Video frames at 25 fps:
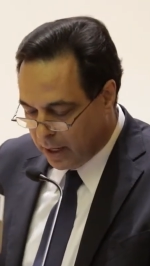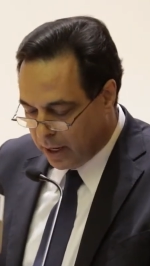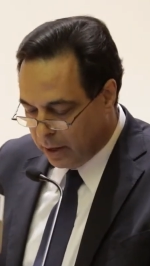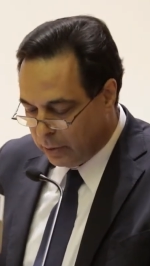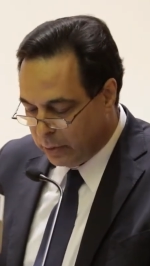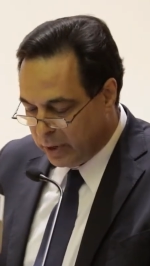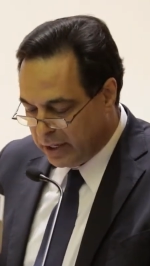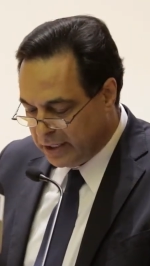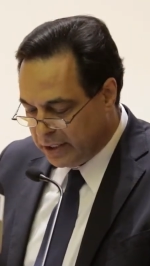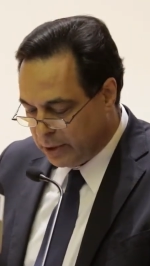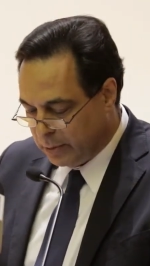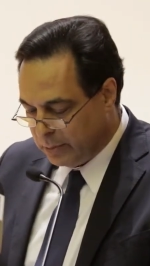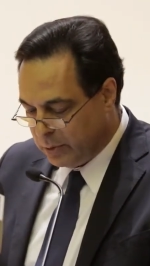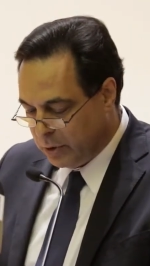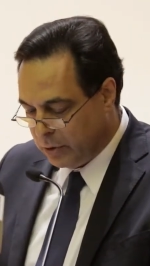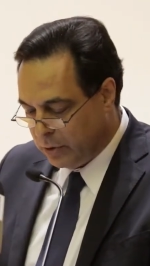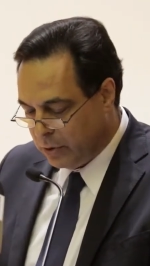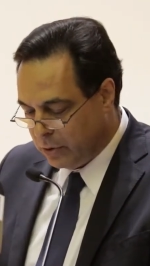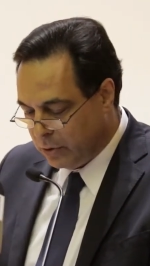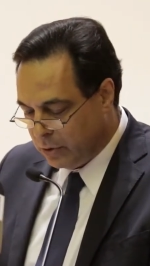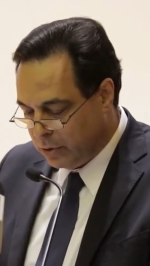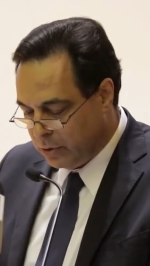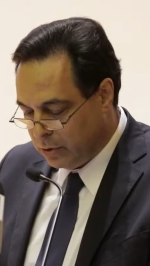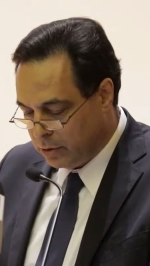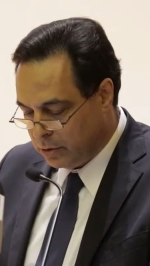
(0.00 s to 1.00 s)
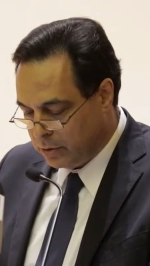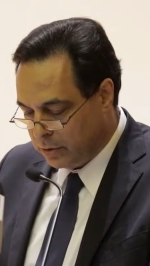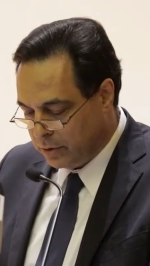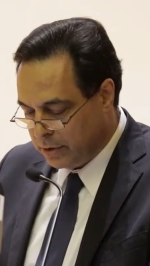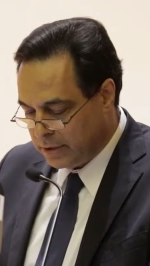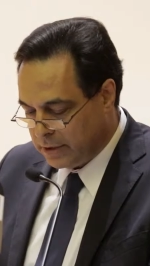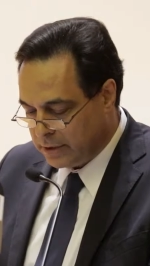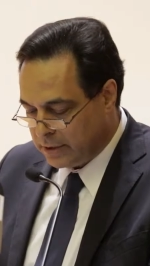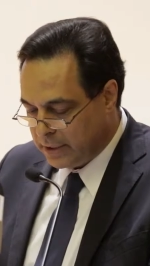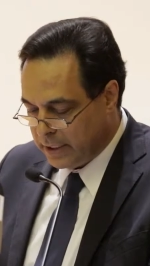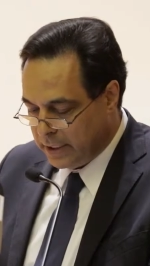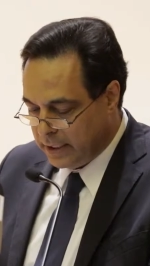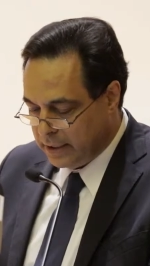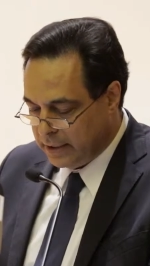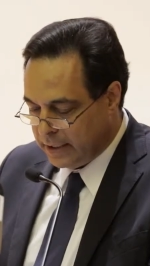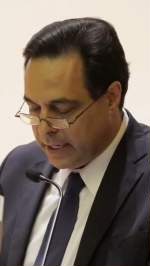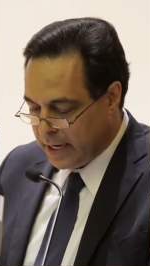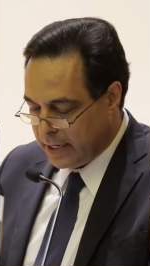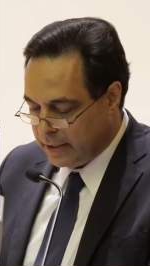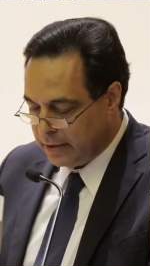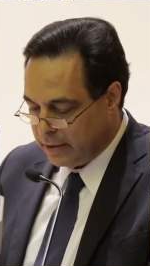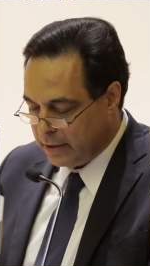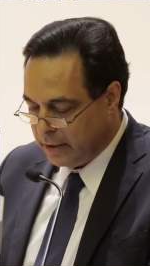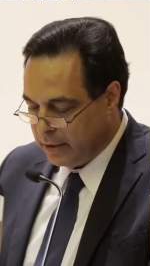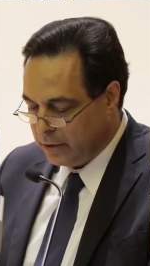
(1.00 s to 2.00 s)
I welcome you all to this great
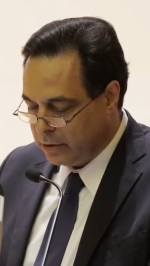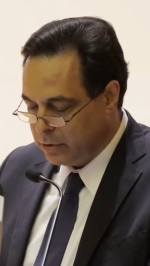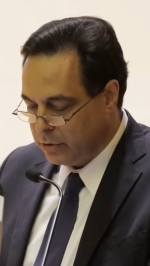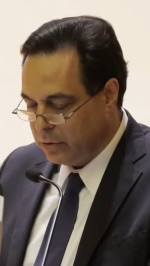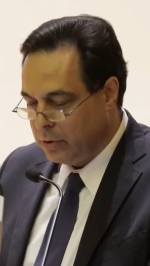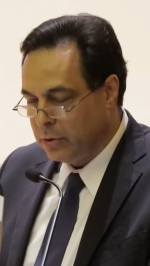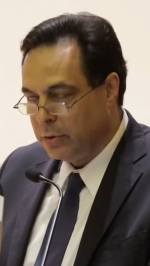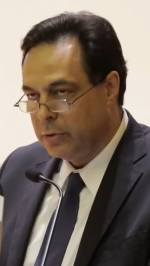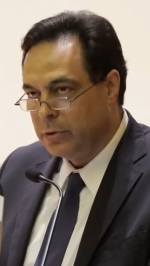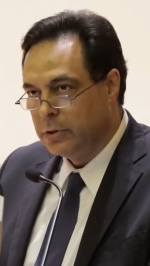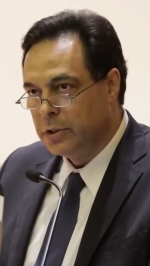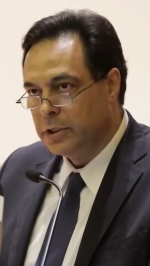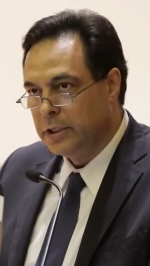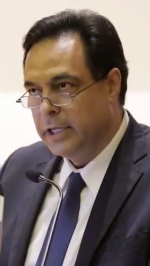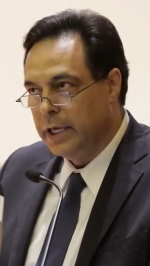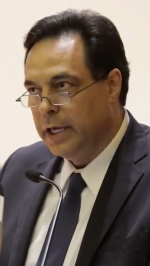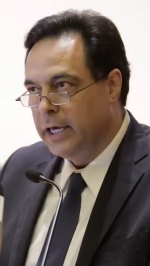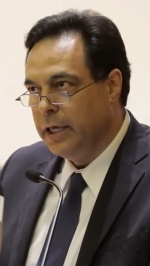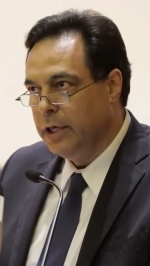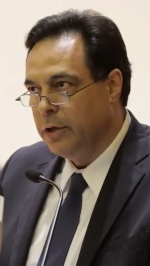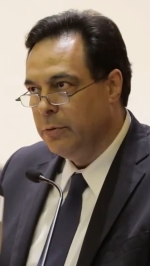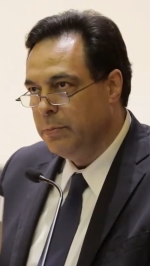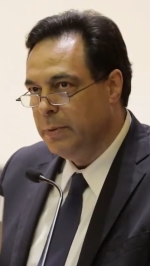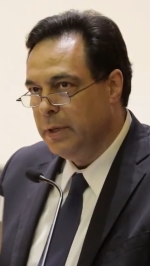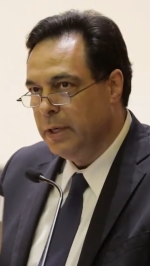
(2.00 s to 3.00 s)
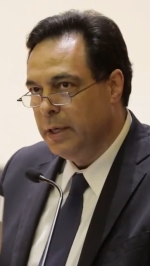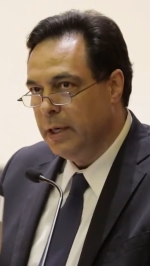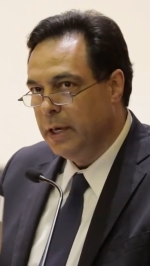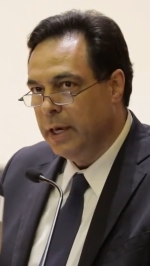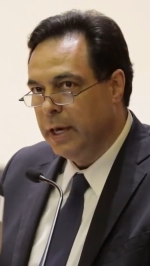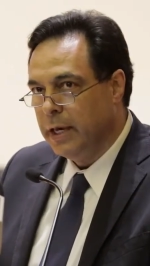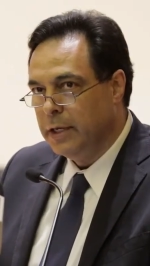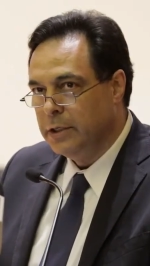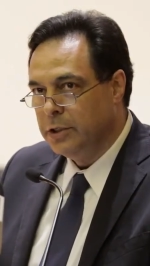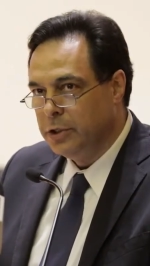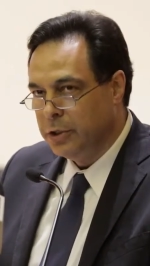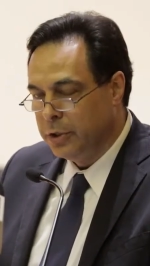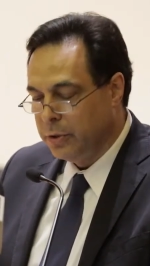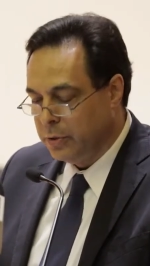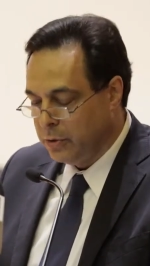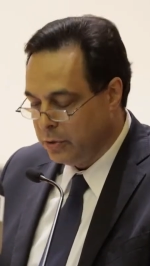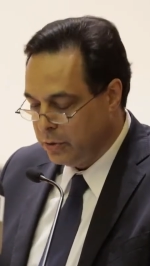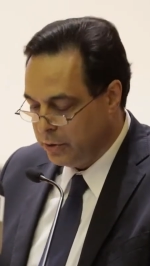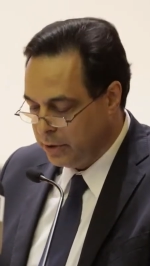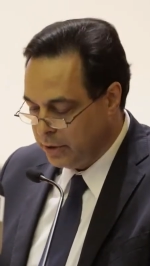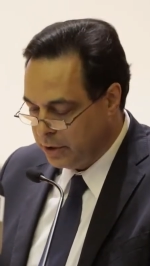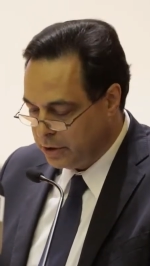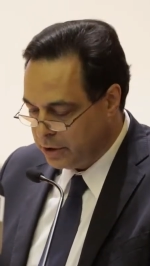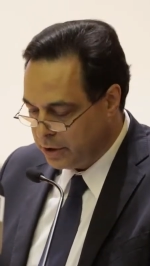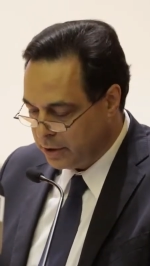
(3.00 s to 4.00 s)
gathering to launch the AUB
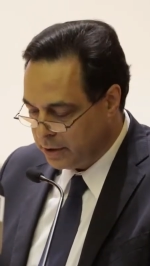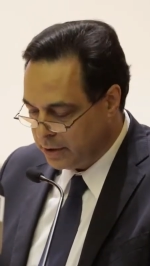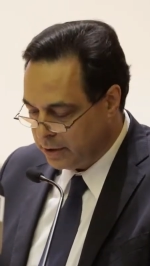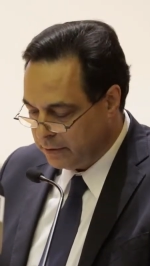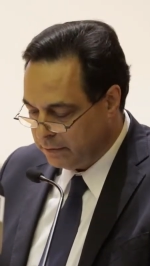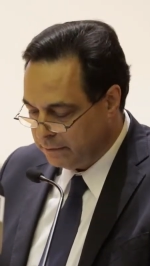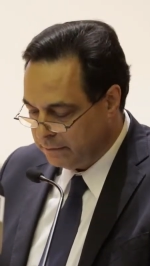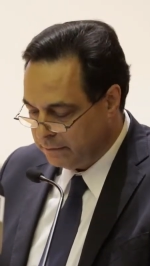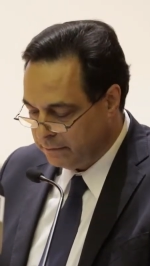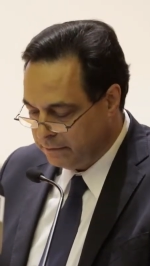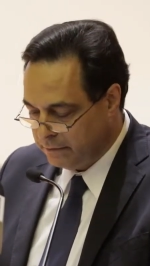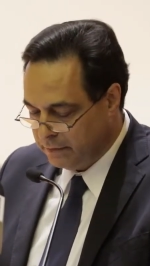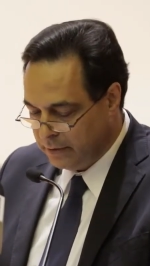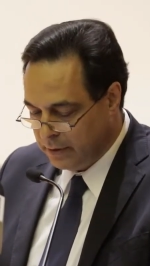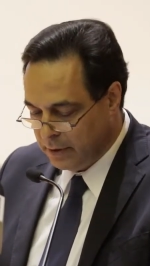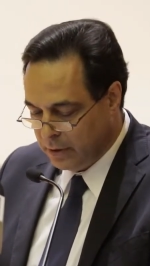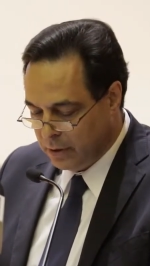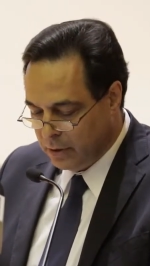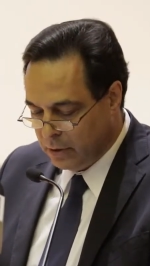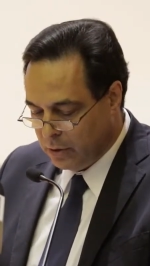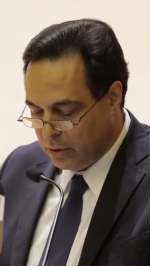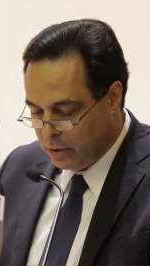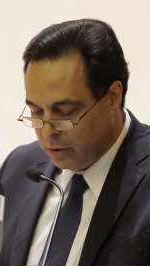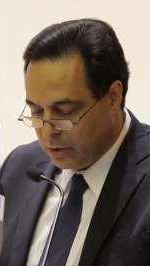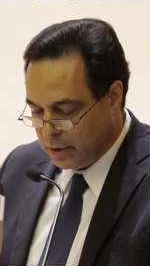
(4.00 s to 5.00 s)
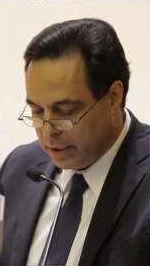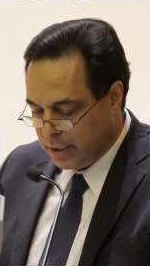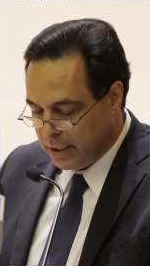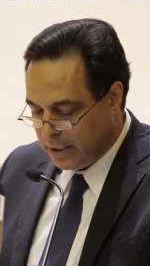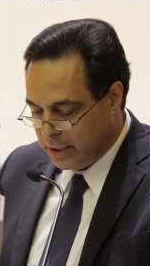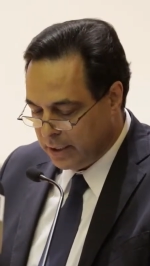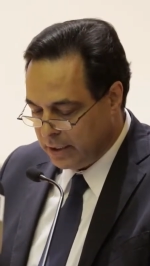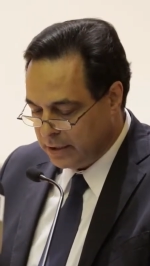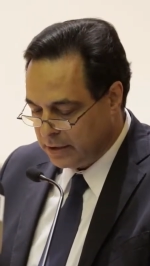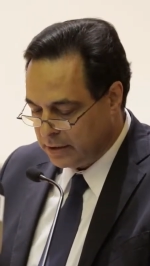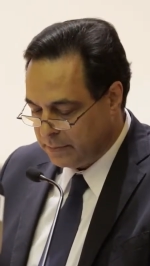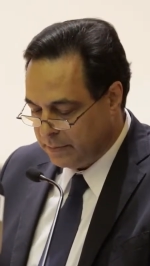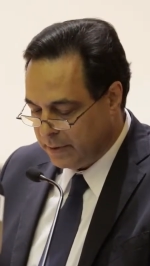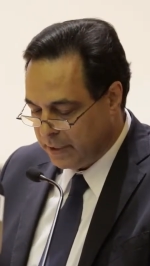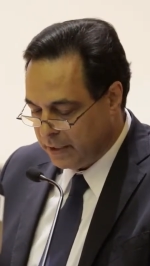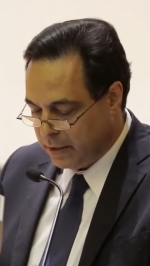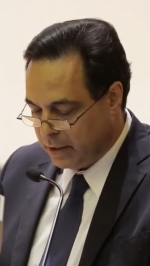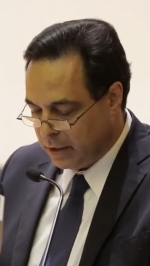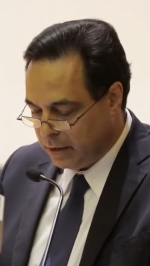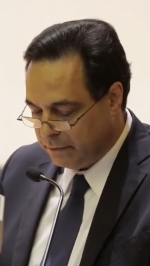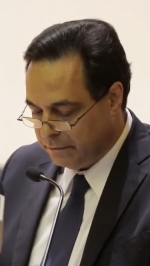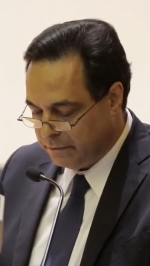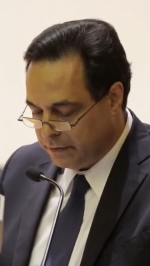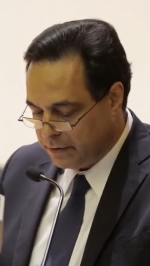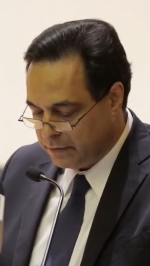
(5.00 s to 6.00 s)
NGO initiative organized by the
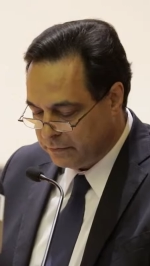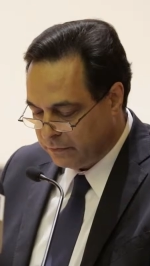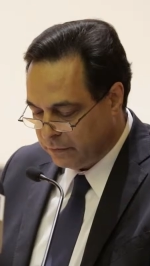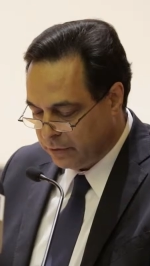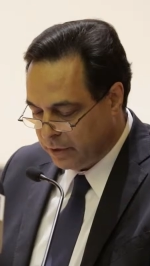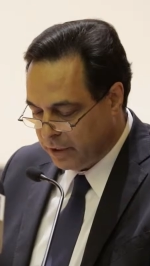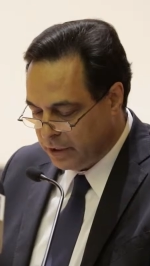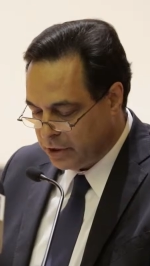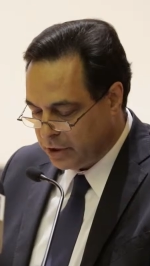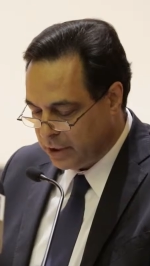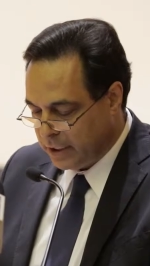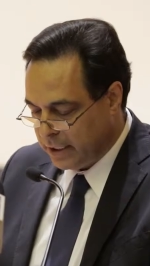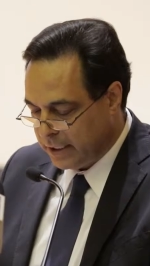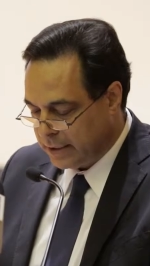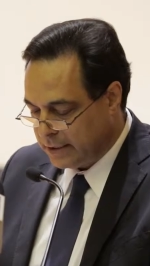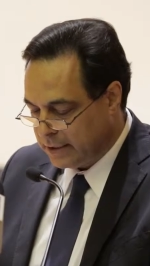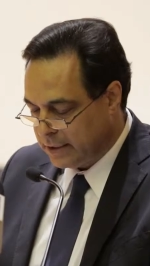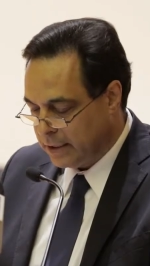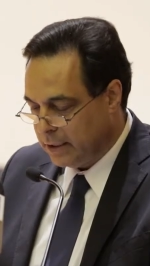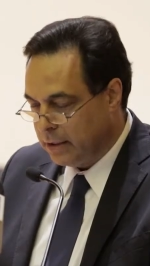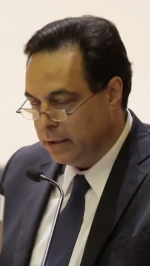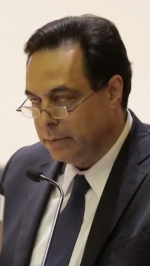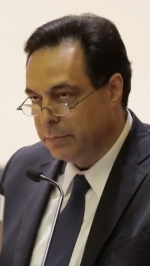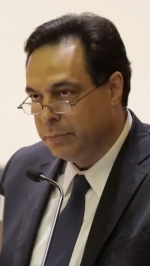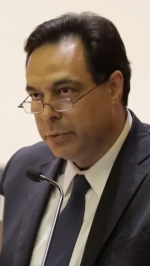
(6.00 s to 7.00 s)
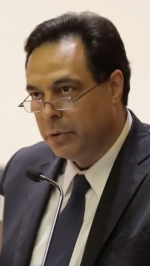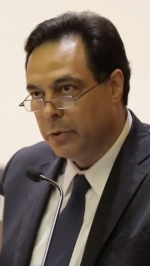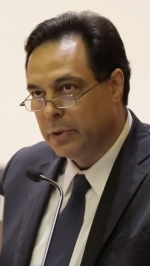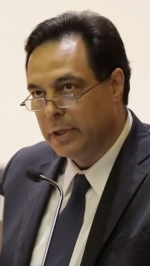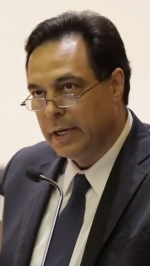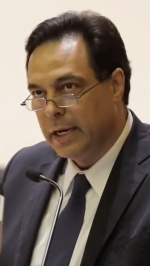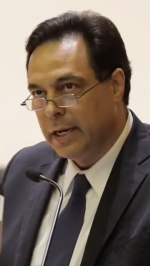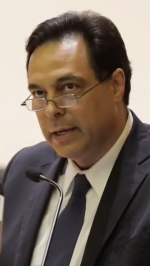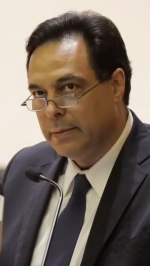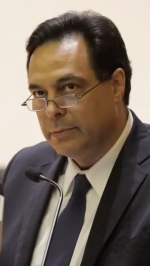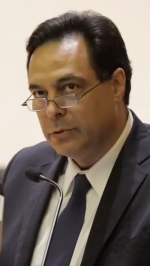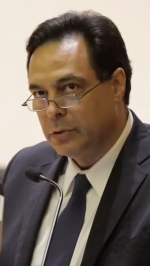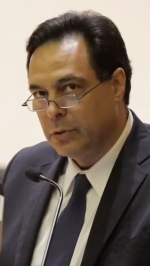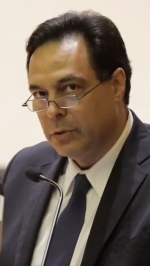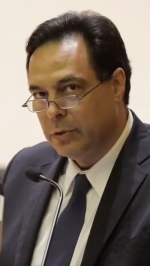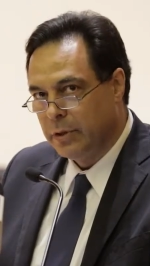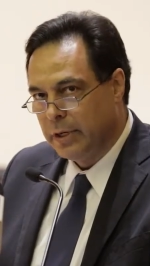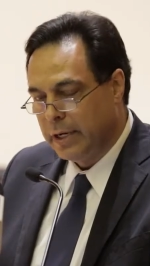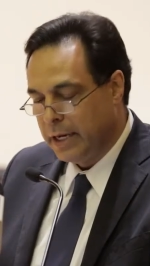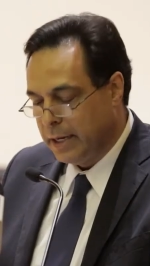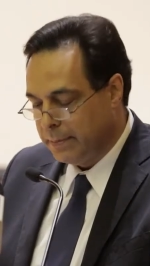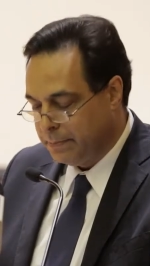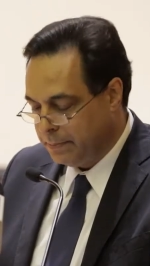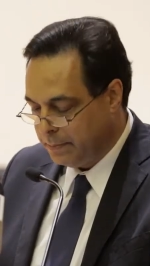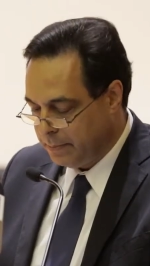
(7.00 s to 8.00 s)
Office for Regional External Programs, or
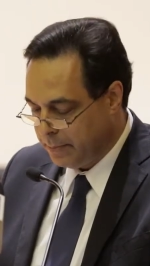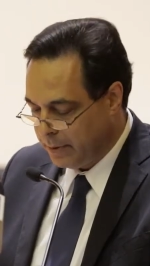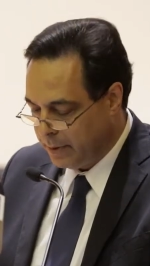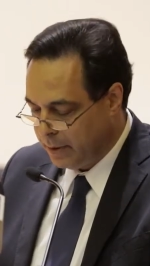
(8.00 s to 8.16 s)
REP,